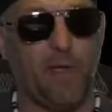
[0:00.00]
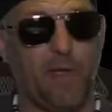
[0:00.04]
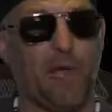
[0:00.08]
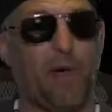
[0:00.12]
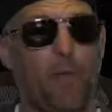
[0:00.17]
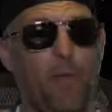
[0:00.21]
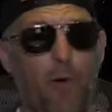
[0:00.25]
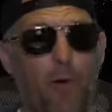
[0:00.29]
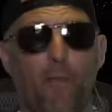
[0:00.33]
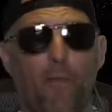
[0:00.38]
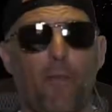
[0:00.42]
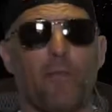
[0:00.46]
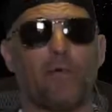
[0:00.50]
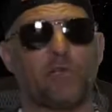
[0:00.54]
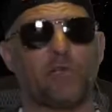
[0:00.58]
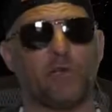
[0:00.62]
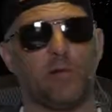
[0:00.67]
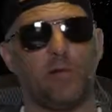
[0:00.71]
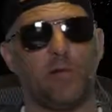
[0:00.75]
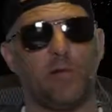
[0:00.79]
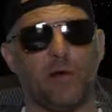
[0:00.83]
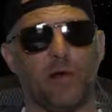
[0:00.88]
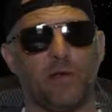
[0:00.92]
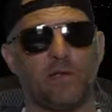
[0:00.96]
make a one more
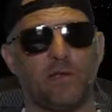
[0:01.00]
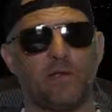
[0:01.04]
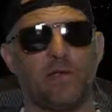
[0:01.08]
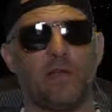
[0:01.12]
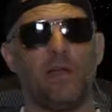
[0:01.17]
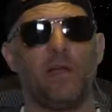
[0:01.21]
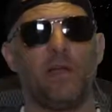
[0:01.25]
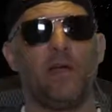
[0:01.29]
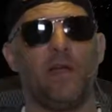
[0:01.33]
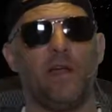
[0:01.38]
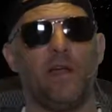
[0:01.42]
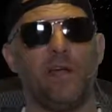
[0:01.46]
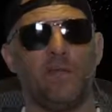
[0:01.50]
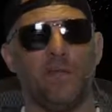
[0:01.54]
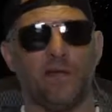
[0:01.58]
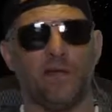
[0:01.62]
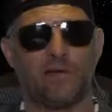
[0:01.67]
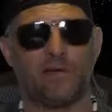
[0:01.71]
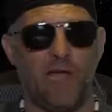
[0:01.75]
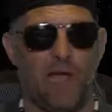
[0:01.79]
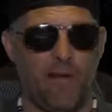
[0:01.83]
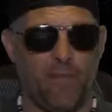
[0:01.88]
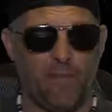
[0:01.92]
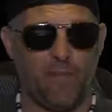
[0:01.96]
mystery box and
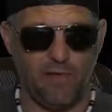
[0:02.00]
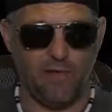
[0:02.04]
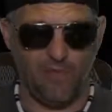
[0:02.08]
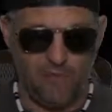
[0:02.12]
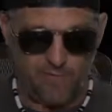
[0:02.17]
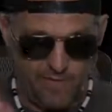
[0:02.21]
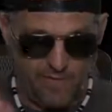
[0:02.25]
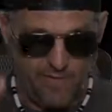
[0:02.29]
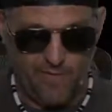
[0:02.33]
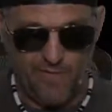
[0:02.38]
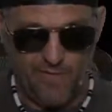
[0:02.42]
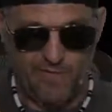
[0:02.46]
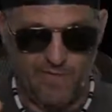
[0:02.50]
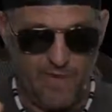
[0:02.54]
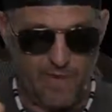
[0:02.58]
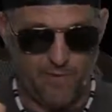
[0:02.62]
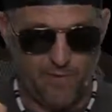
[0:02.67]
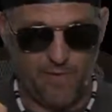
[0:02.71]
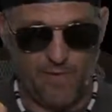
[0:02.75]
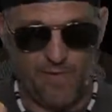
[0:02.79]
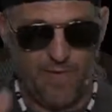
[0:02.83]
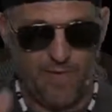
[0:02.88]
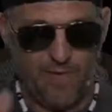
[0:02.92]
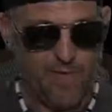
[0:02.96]
everybody's happy. Everybody's
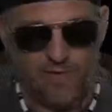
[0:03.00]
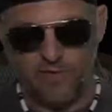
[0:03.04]
happy?